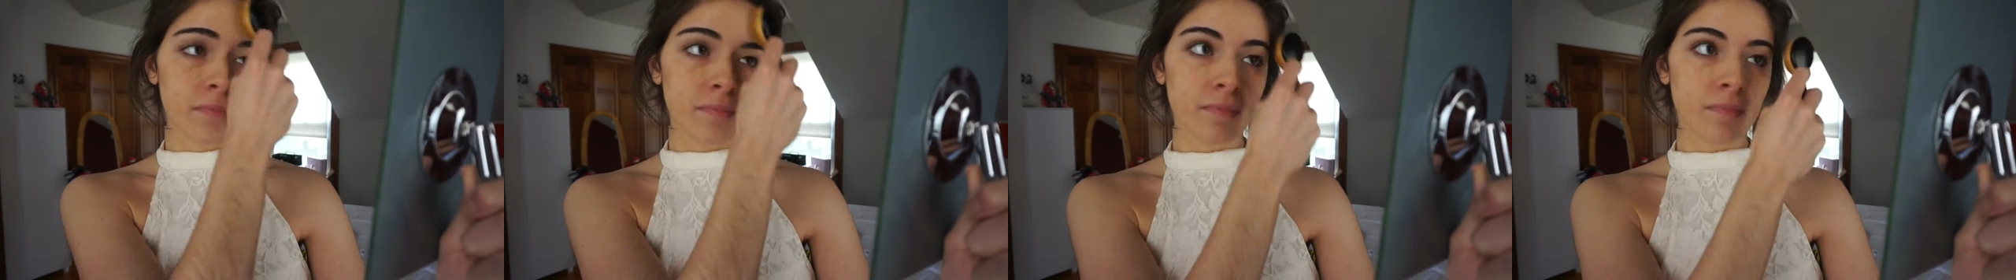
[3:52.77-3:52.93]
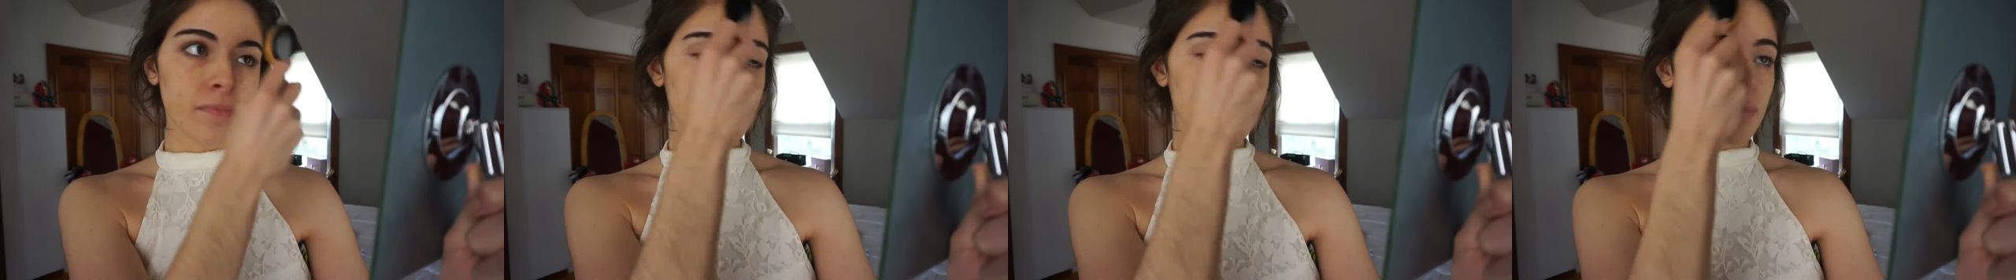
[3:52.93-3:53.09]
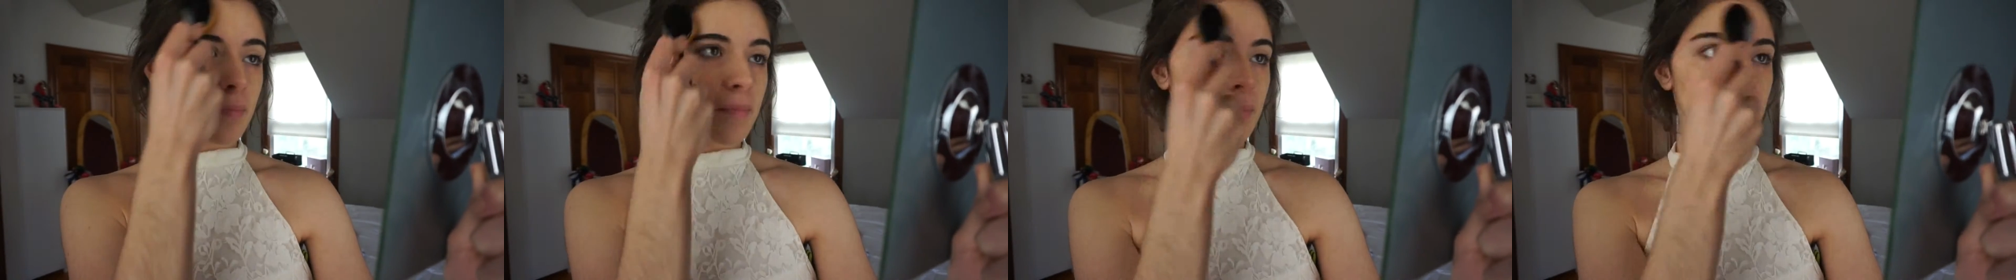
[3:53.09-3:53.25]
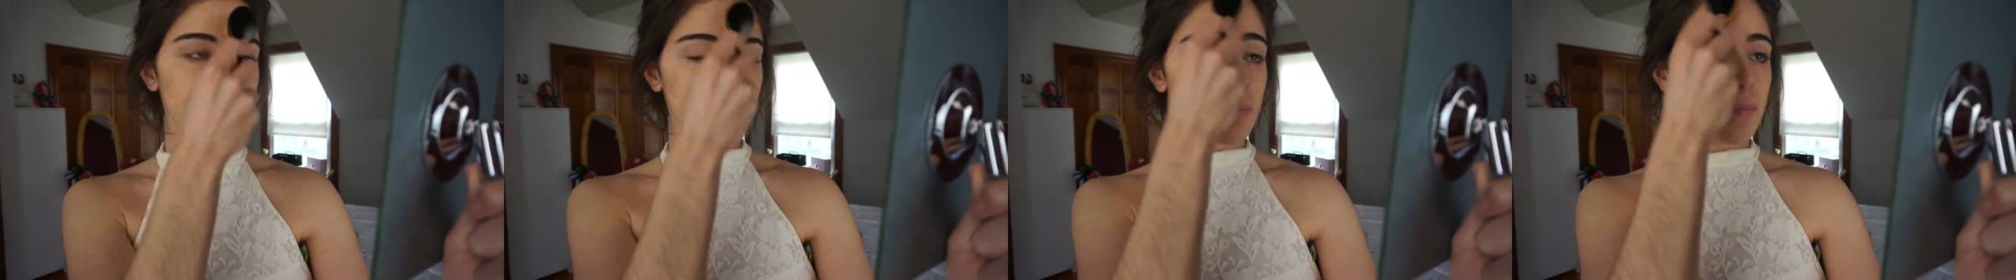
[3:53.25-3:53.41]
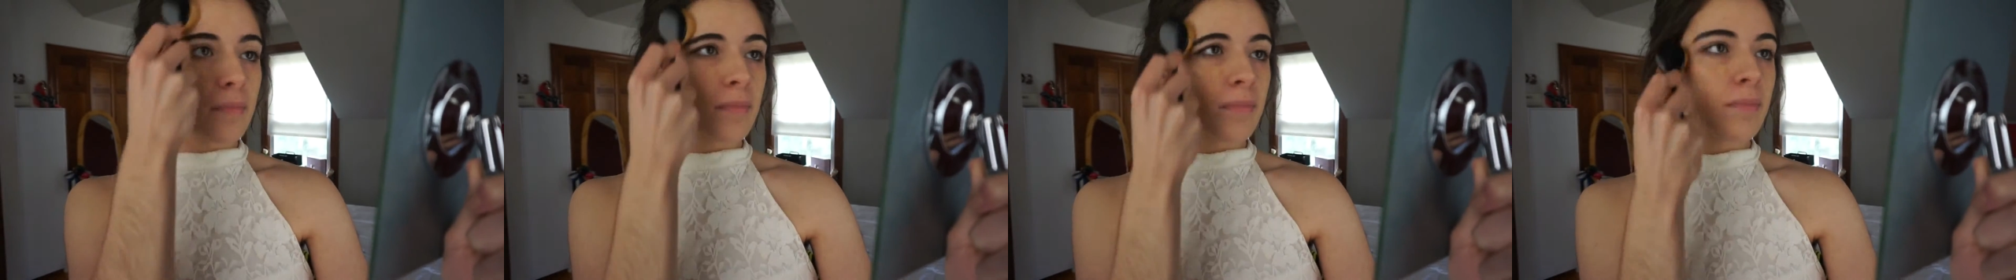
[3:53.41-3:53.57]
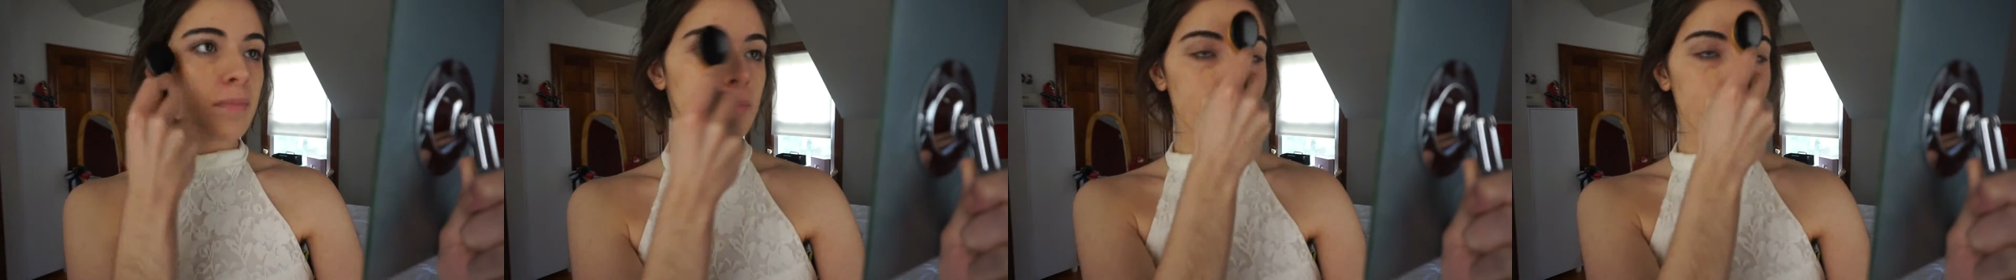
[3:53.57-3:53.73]
layer
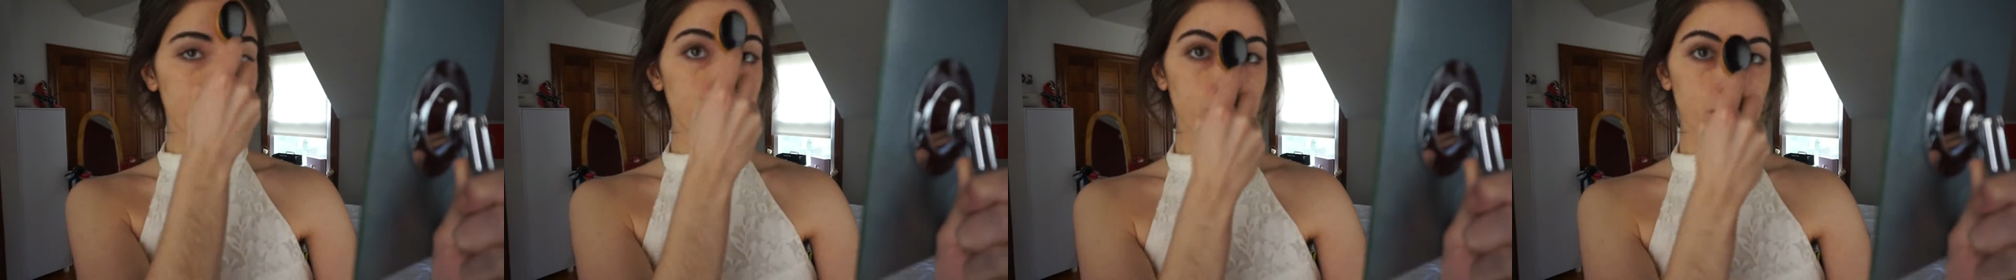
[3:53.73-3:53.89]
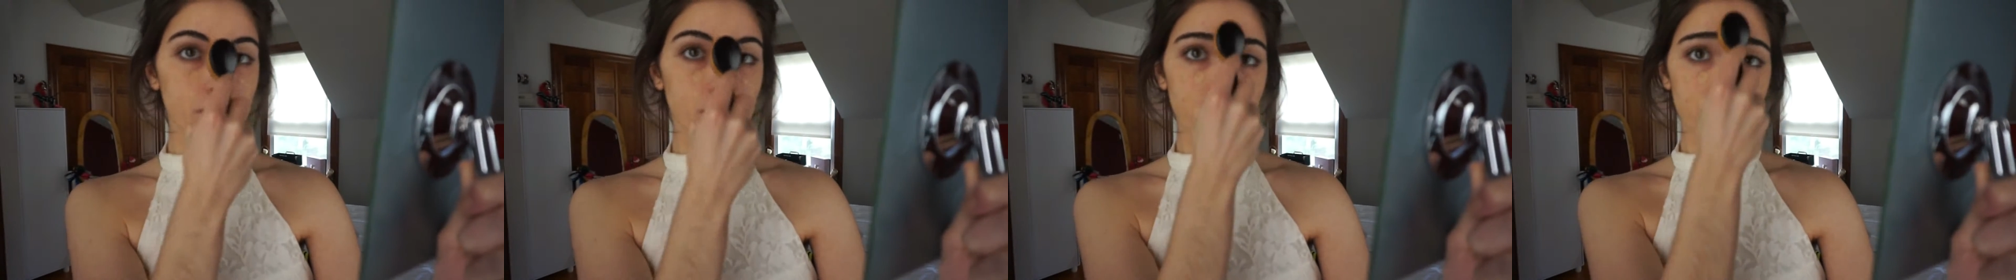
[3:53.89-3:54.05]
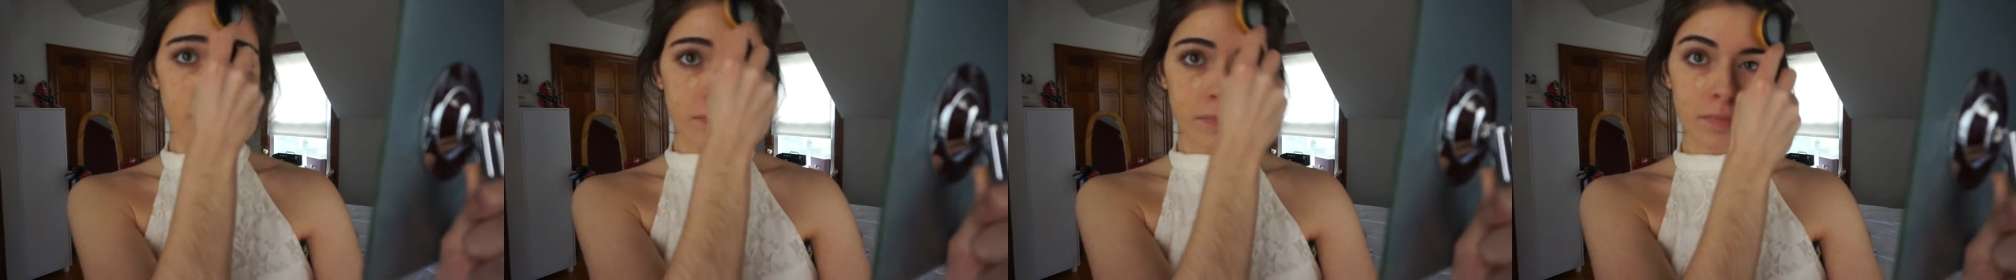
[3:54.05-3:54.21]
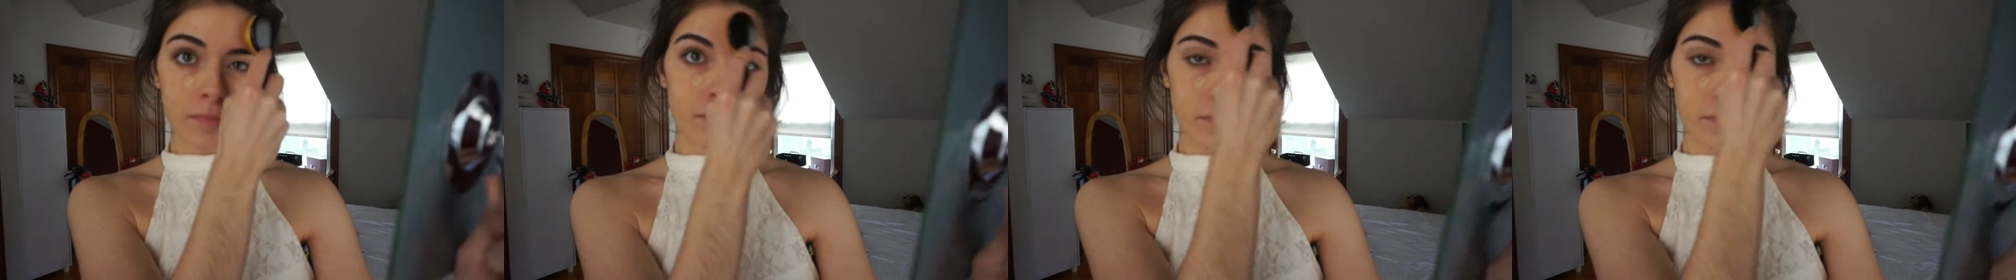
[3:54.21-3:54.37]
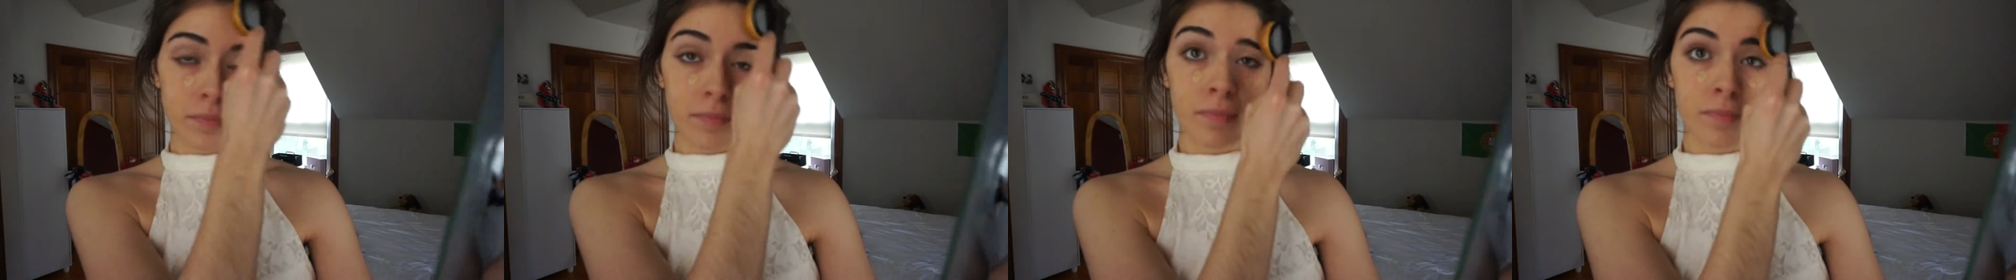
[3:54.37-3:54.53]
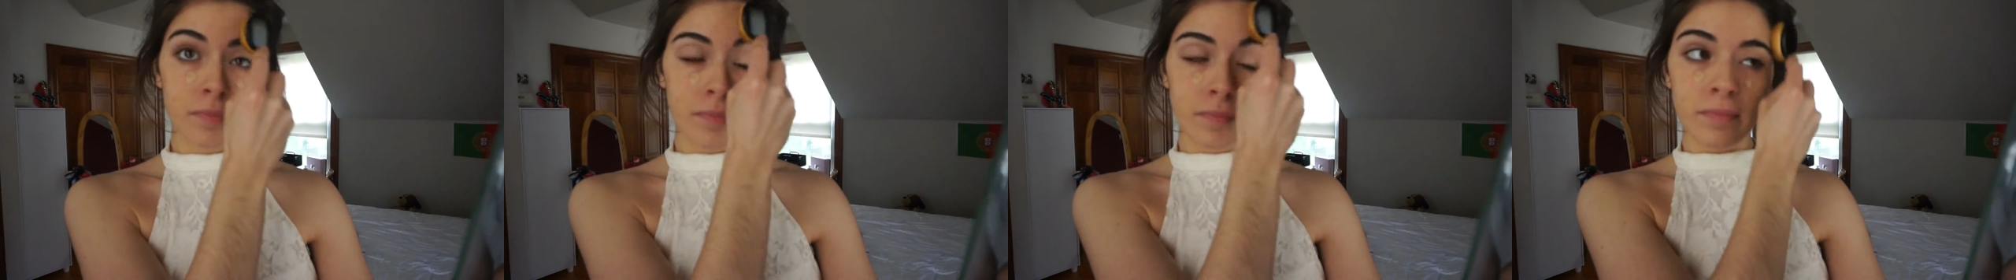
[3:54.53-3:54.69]
of the
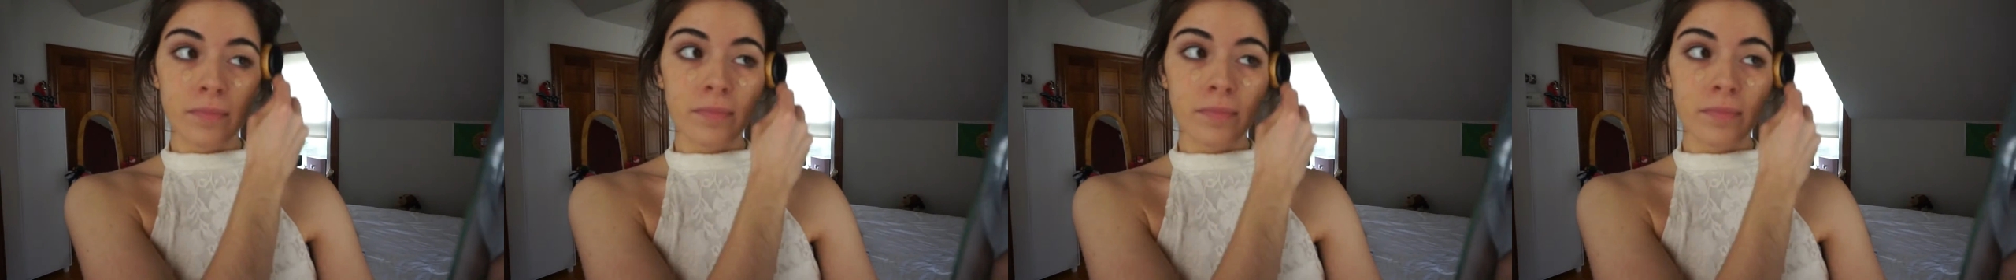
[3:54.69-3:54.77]
foundation.